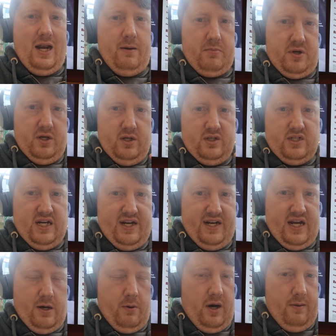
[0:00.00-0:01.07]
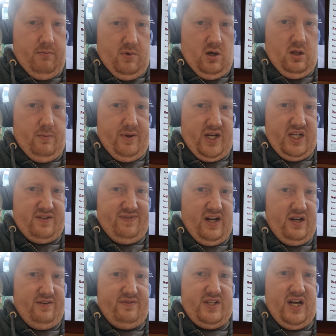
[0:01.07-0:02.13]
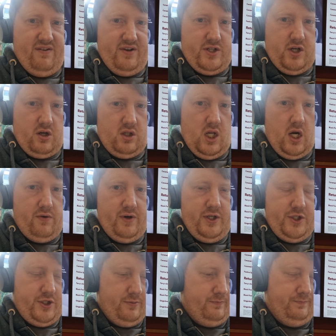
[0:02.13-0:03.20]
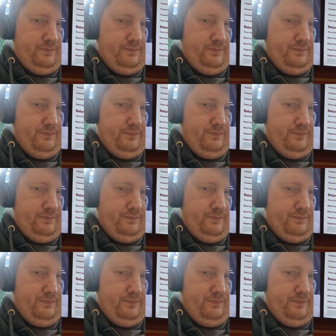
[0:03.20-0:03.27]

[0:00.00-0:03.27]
And I'm gonna say now, I'm not the biggest fan of Terry Chocolate Orange.